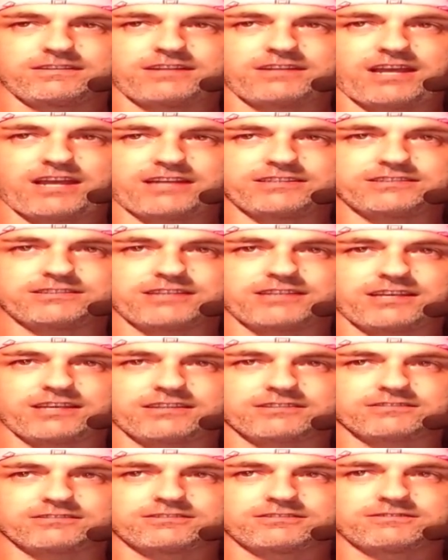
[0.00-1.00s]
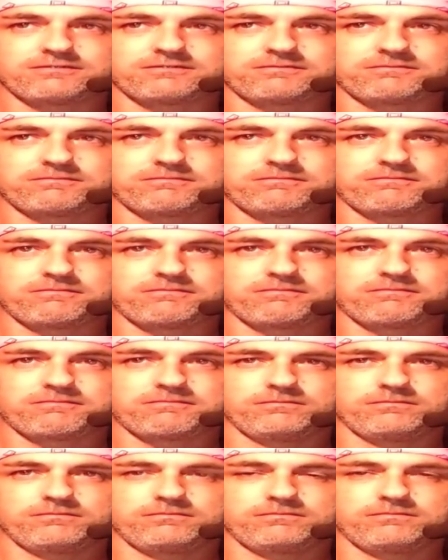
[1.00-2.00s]
ninety seconds.
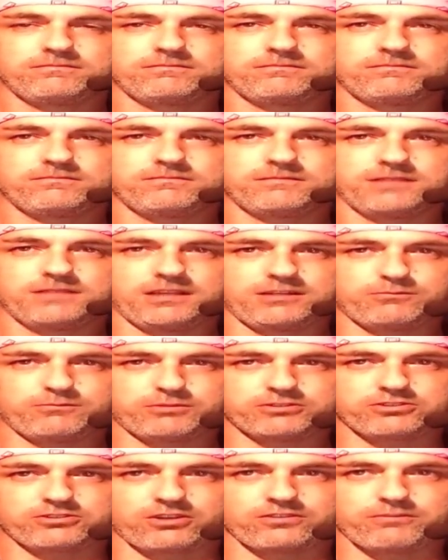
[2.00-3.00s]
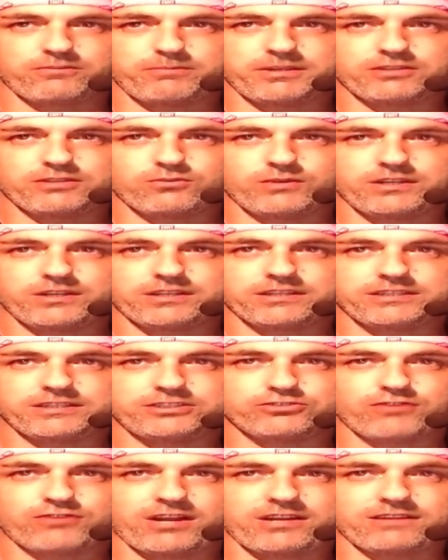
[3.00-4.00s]
And he puts on the big wig and
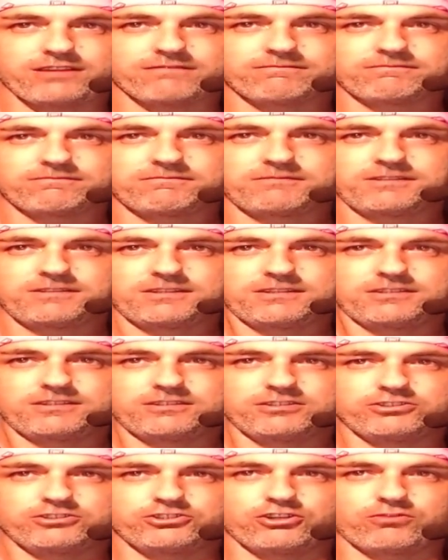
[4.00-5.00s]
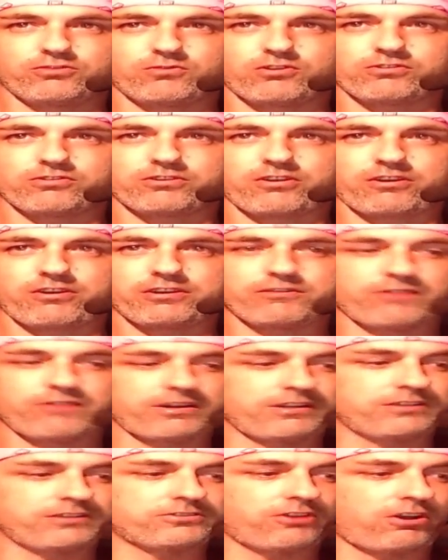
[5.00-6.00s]
he's ready. Joe Rogan already
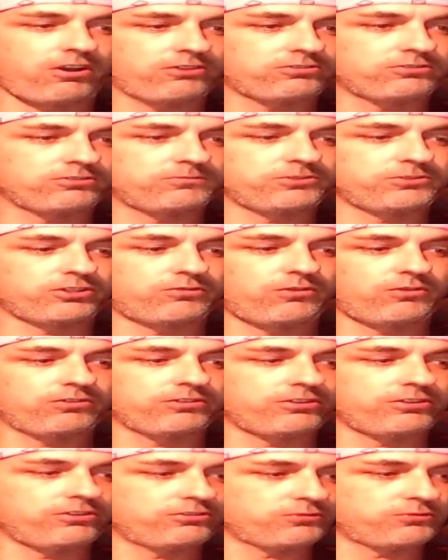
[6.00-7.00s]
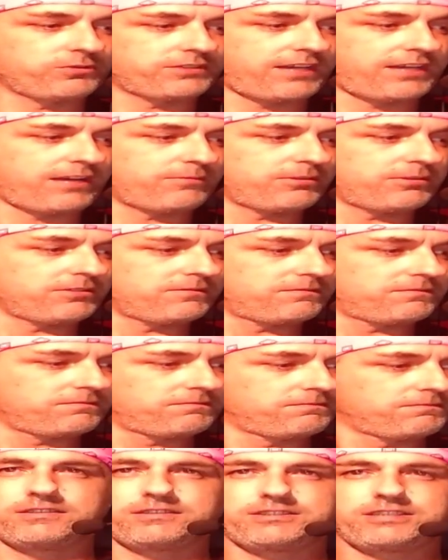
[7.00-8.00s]
ready to talk to him. Joe Rogan knows what's happening.
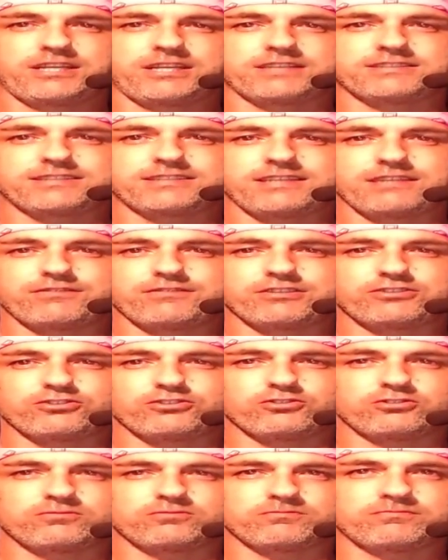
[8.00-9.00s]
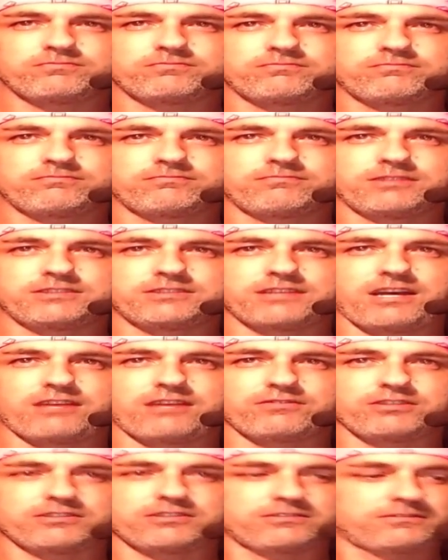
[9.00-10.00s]
Just give it to him. It's
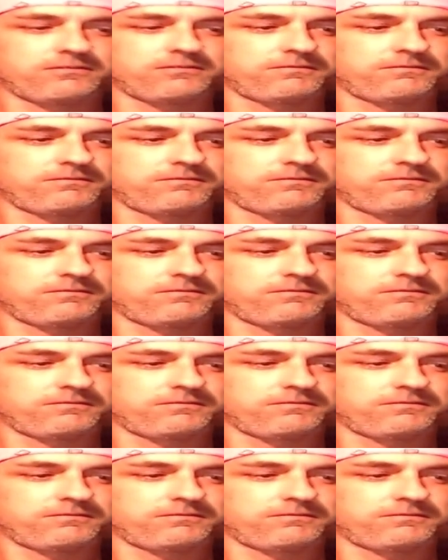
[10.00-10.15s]
obvious.